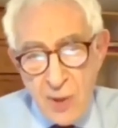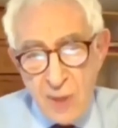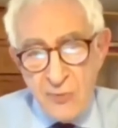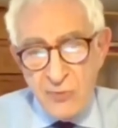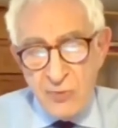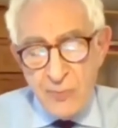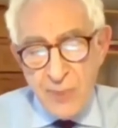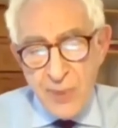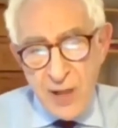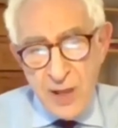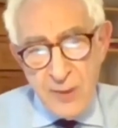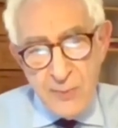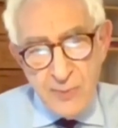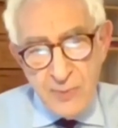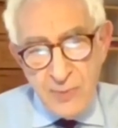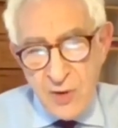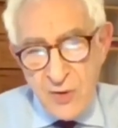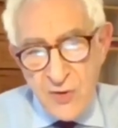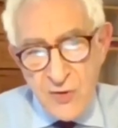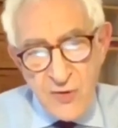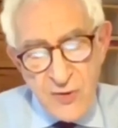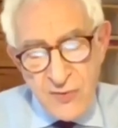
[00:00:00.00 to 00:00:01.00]
I won't repeat,
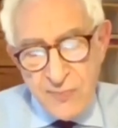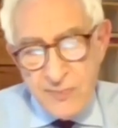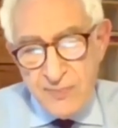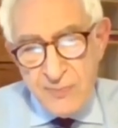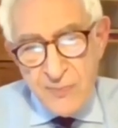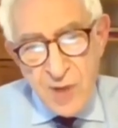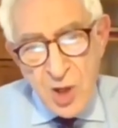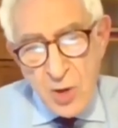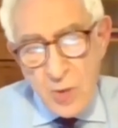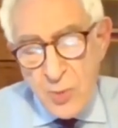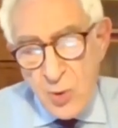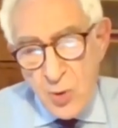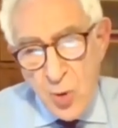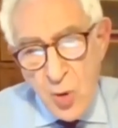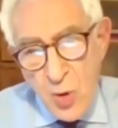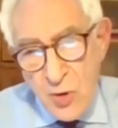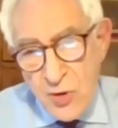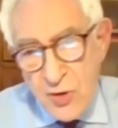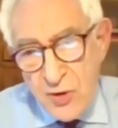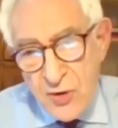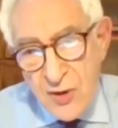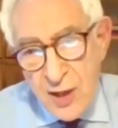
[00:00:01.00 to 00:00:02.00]
because noble
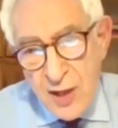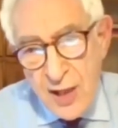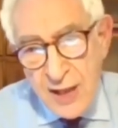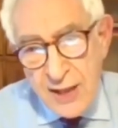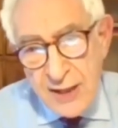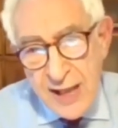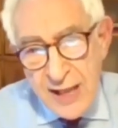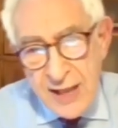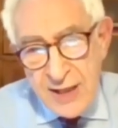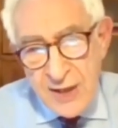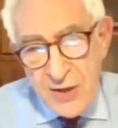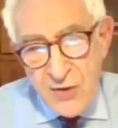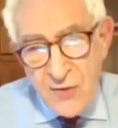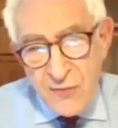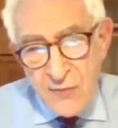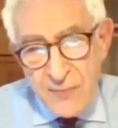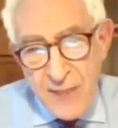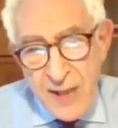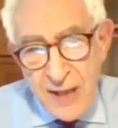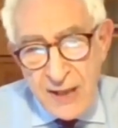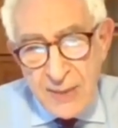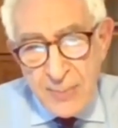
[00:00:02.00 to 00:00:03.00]
lords and ladies
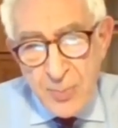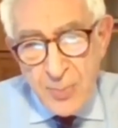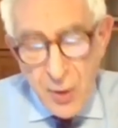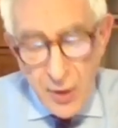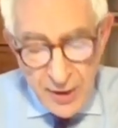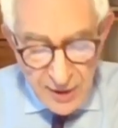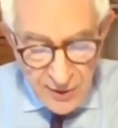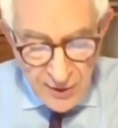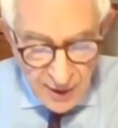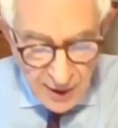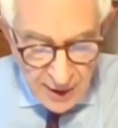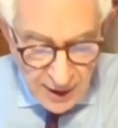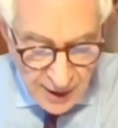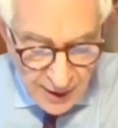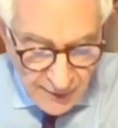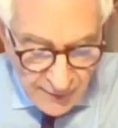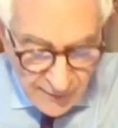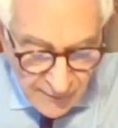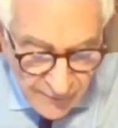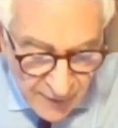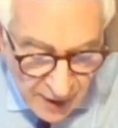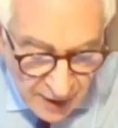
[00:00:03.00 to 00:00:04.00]
have made the point
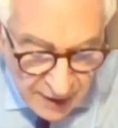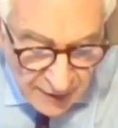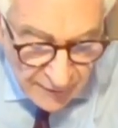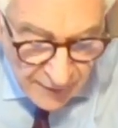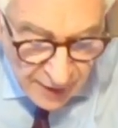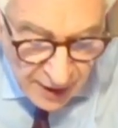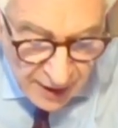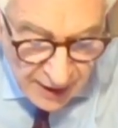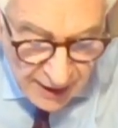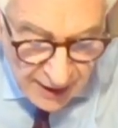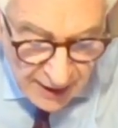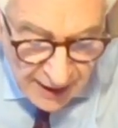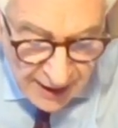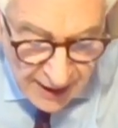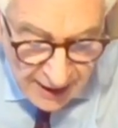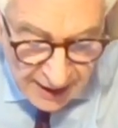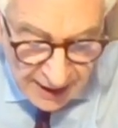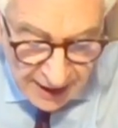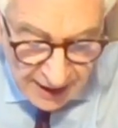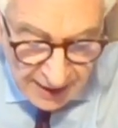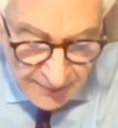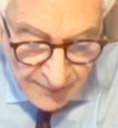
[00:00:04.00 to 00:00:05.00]
very, very
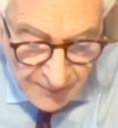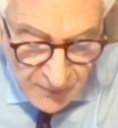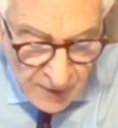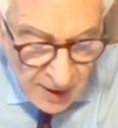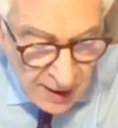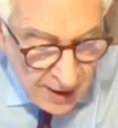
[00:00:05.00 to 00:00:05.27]
clearly.